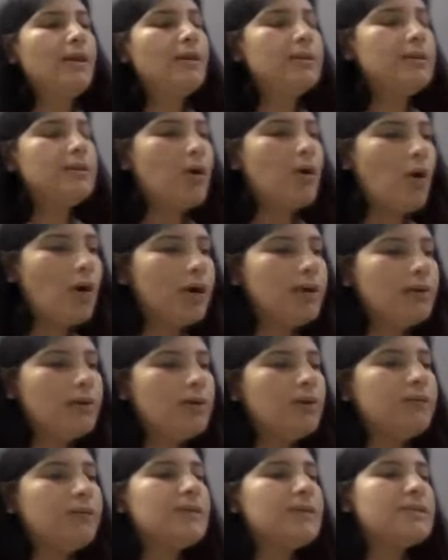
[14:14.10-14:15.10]
The order
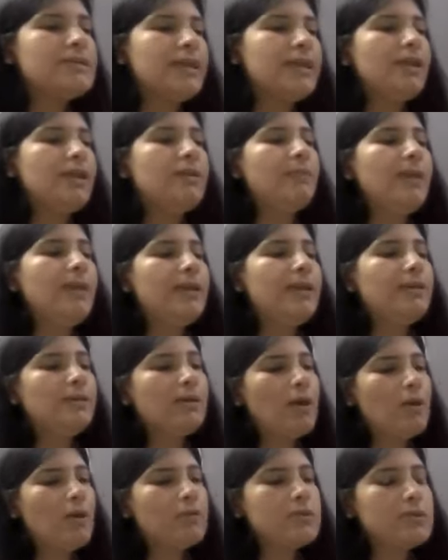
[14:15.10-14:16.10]
of the State Medical
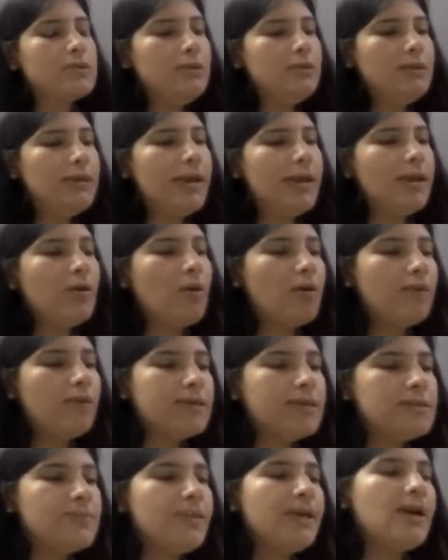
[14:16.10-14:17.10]
Council can
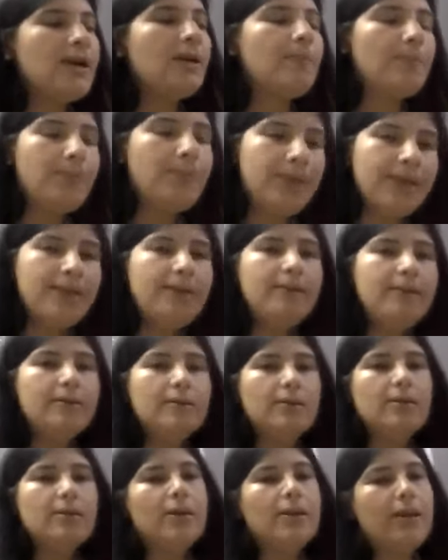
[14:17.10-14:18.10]
always be appealed
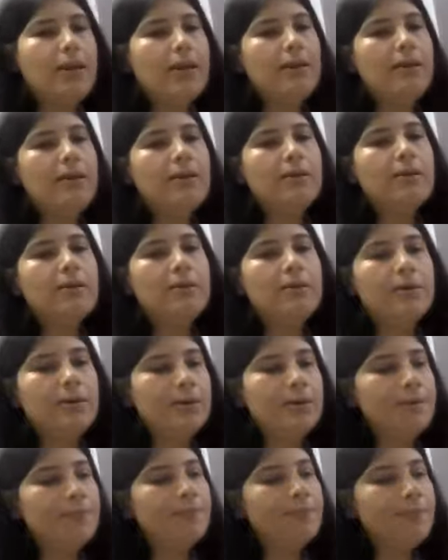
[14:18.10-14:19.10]
in
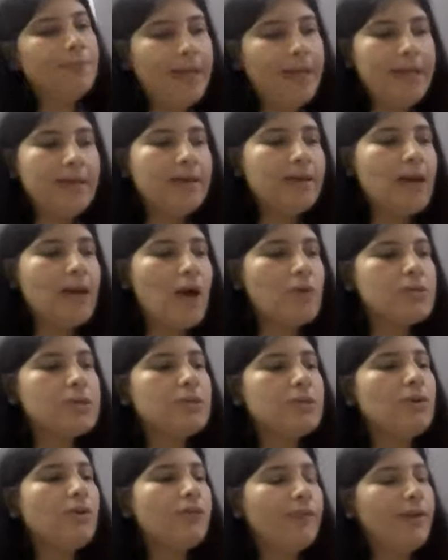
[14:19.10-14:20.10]
Medical
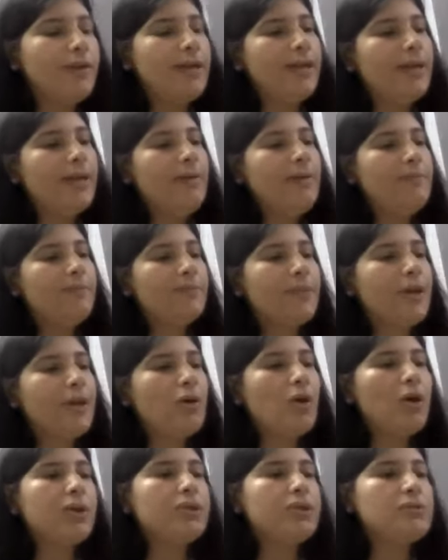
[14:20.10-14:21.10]
Council of India
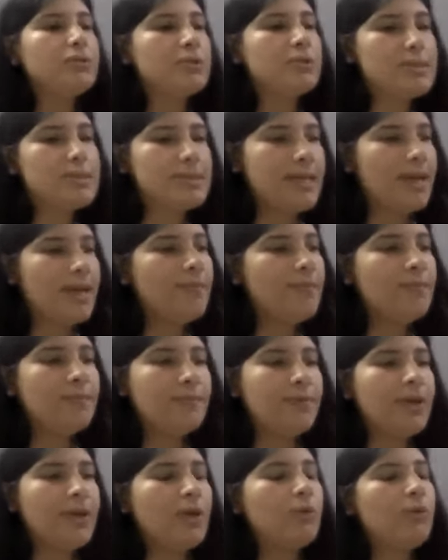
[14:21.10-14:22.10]
according to the same
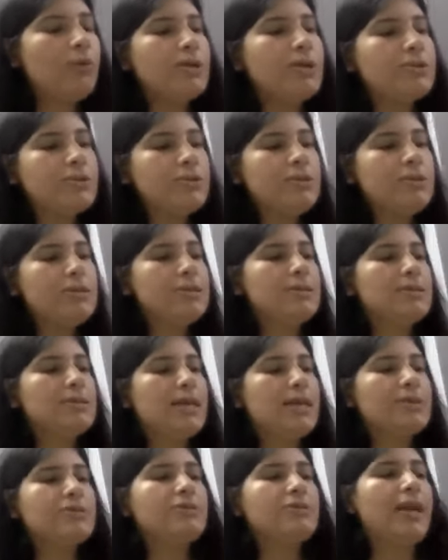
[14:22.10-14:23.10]
regulations,
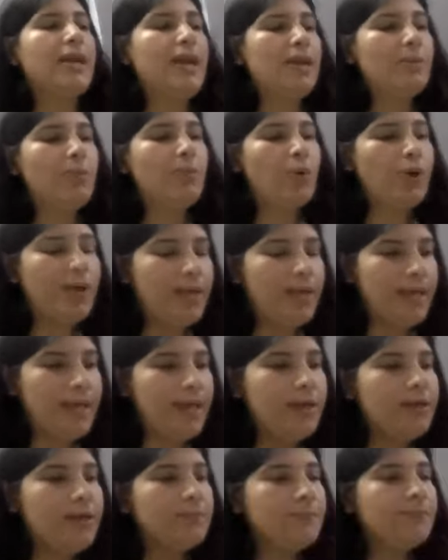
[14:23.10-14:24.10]
Section 8.8,